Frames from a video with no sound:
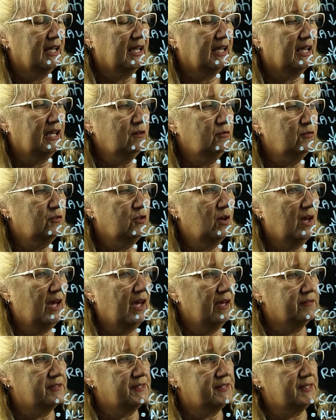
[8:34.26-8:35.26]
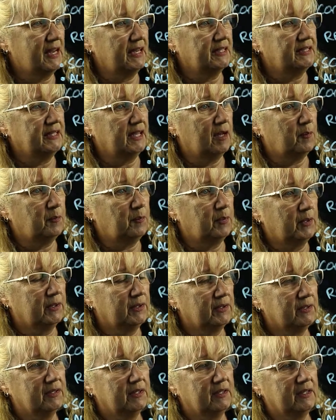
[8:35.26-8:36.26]
If you have set up
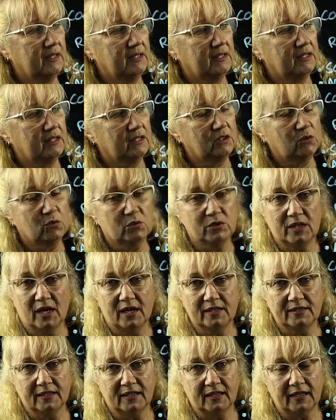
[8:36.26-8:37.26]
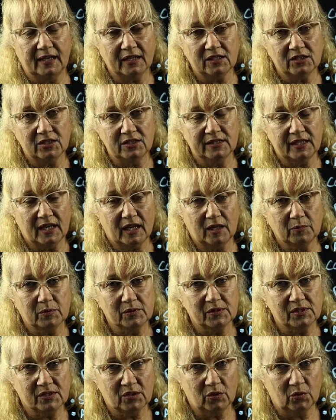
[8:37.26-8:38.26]
your data collection
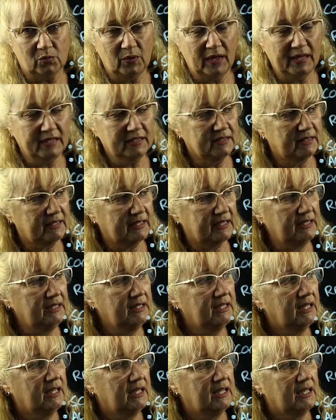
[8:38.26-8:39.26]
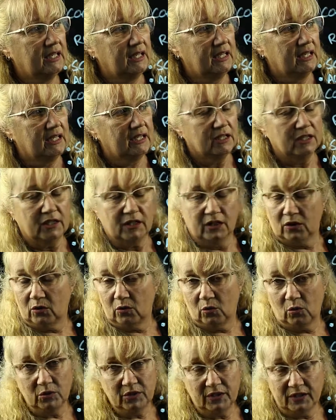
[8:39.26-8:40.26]
tables correctly,
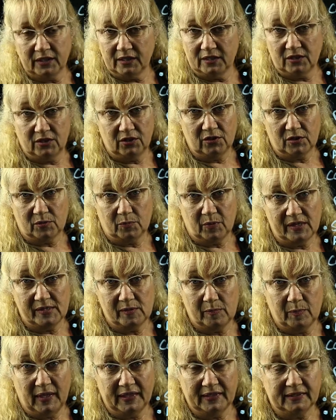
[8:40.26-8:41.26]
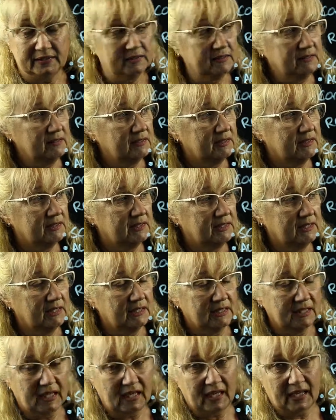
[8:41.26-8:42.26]
all you need to do is press a button
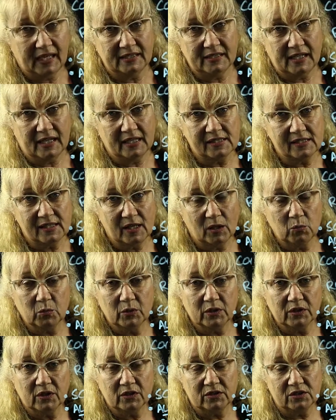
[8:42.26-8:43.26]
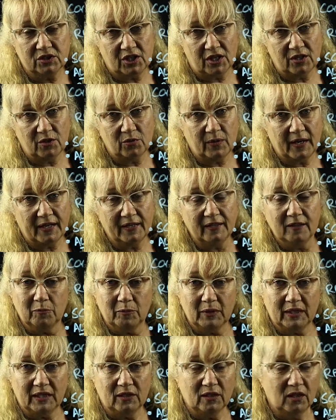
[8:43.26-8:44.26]
and Excel will generate the
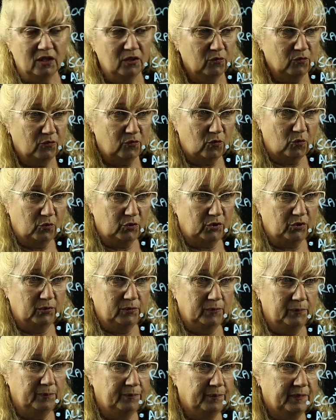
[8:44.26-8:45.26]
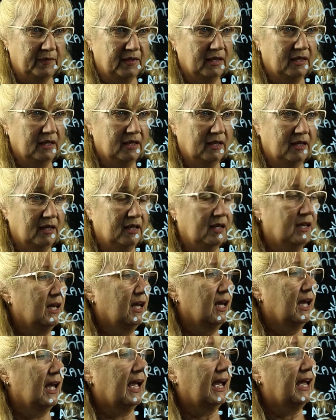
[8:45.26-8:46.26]
mean for you.
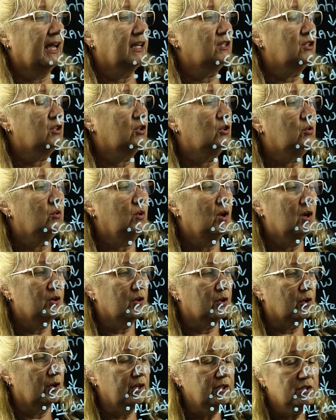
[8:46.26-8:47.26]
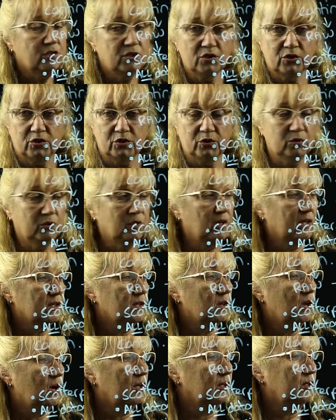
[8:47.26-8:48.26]
And you are going to do a
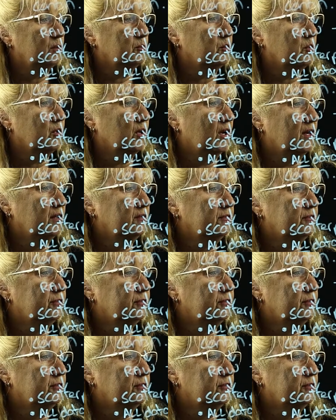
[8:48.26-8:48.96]
column graph.